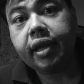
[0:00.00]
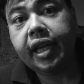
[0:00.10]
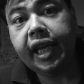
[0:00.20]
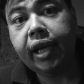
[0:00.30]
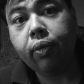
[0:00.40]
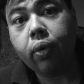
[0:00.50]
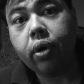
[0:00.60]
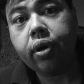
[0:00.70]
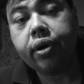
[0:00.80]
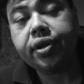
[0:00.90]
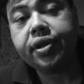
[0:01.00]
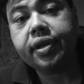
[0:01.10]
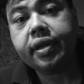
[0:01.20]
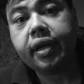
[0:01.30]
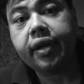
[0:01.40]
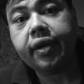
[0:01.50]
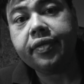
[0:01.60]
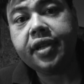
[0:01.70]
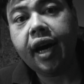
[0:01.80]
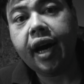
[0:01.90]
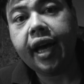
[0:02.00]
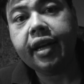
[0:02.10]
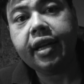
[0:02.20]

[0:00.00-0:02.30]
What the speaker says: key words of Thai.